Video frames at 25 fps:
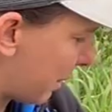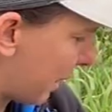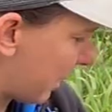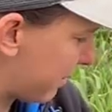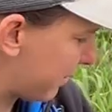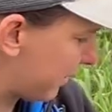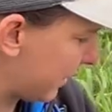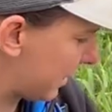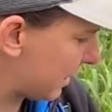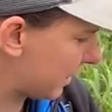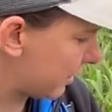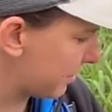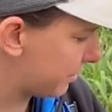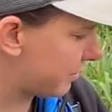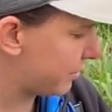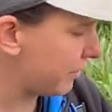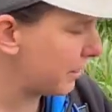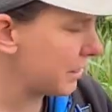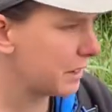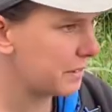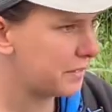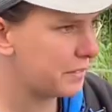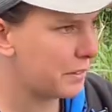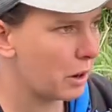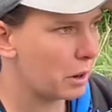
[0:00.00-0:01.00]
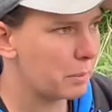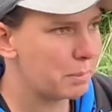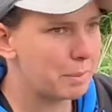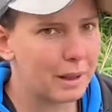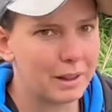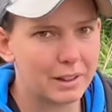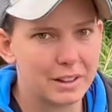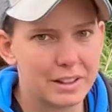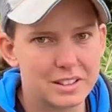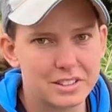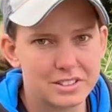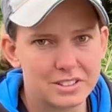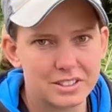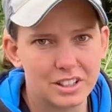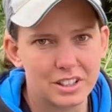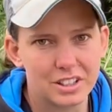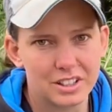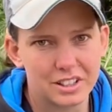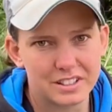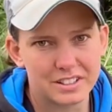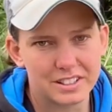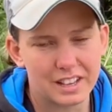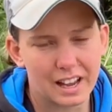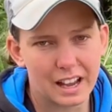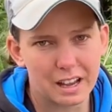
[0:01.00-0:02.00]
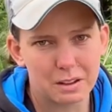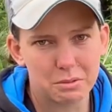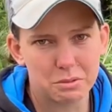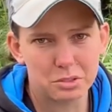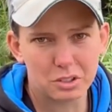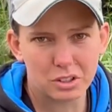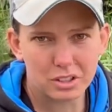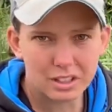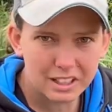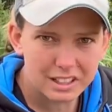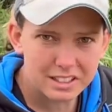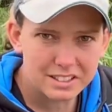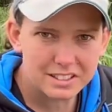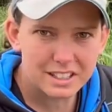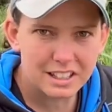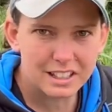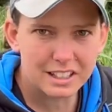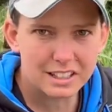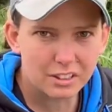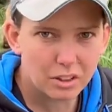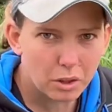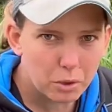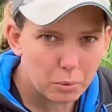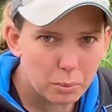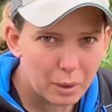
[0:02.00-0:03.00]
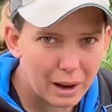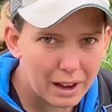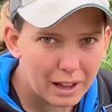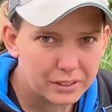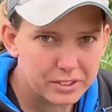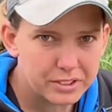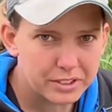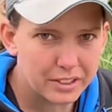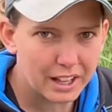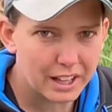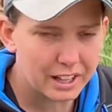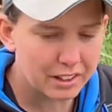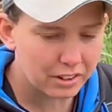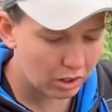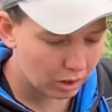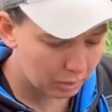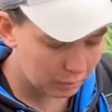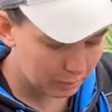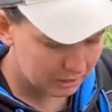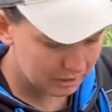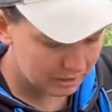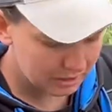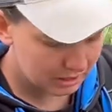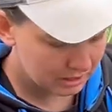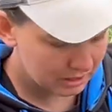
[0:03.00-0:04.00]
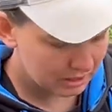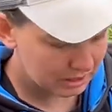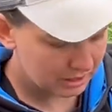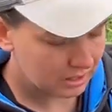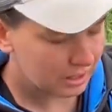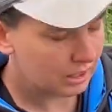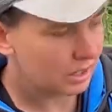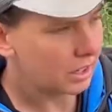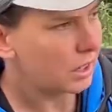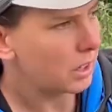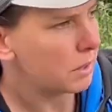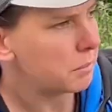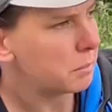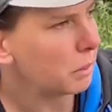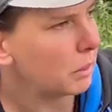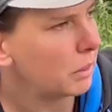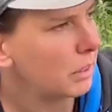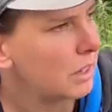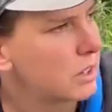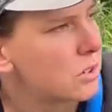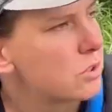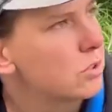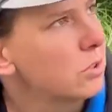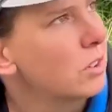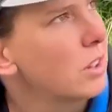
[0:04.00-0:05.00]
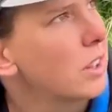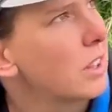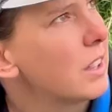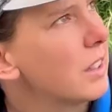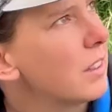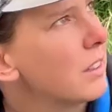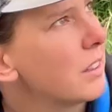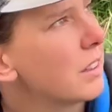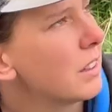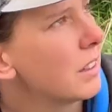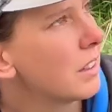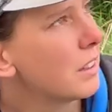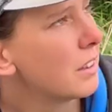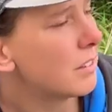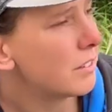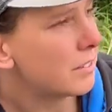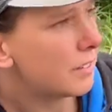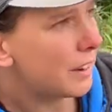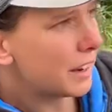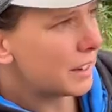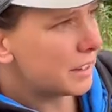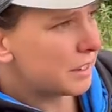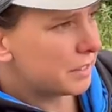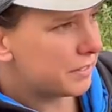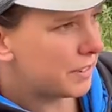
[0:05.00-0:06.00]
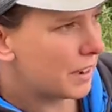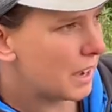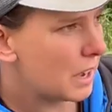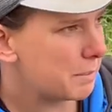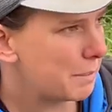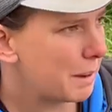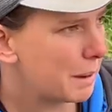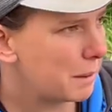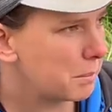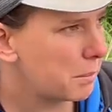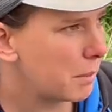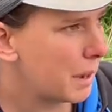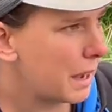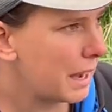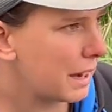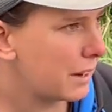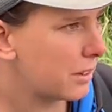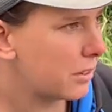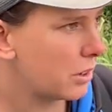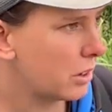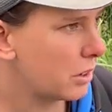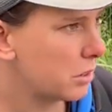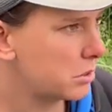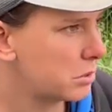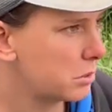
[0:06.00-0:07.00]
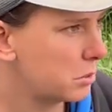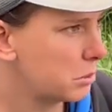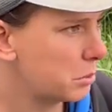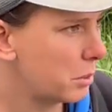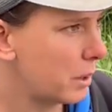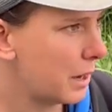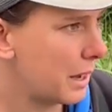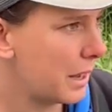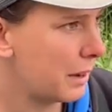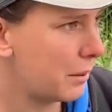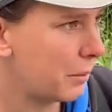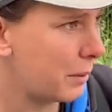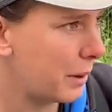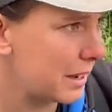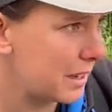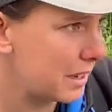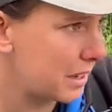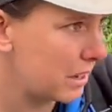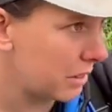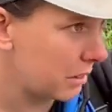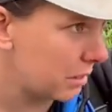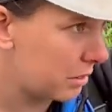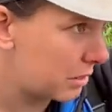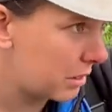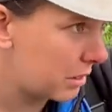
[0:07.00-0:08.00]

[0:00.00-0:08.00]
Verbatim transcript: by feeding three or four pellets at a time so it can take a little while to get going but literally find a far bank marker or somewhere where you